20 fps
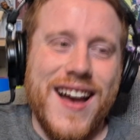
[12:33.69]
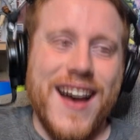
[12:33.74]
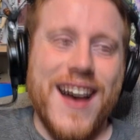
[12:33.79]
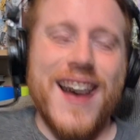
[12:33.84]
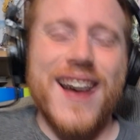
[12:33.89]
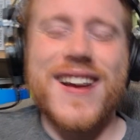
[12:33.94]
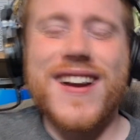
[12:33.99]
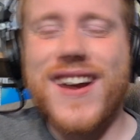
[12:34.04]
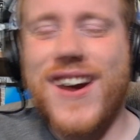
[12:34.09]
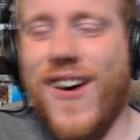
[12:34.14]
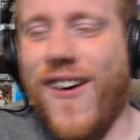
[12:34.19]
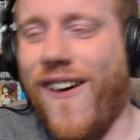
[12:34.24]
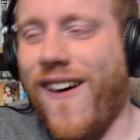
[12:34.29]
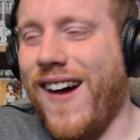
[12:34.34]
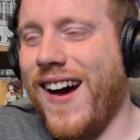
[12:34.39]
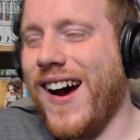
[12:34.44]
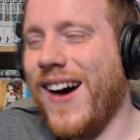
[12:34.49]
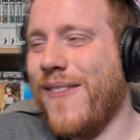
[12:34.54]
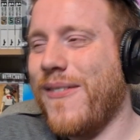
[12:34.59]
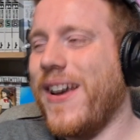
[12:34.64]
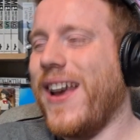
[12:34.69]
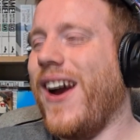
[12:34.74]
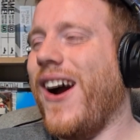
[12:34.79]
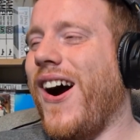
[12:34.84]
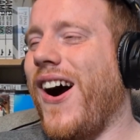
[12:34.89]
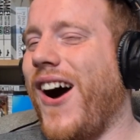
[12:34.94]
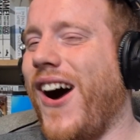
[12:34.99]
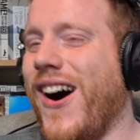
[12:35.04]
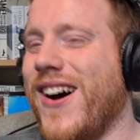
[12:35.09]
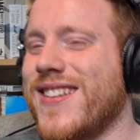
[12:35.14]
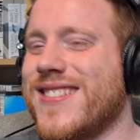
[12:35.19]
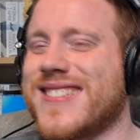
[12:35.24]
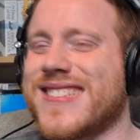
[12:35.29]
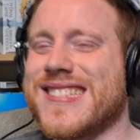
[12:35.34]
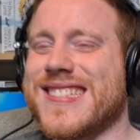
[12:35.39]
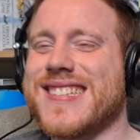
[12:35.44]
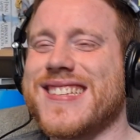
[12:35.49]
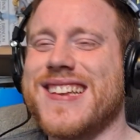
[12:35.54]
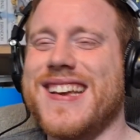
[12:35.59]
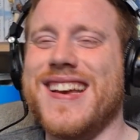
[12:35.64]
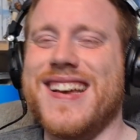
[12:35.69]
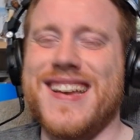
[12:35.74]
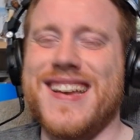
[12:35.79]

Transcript: I can't be honest.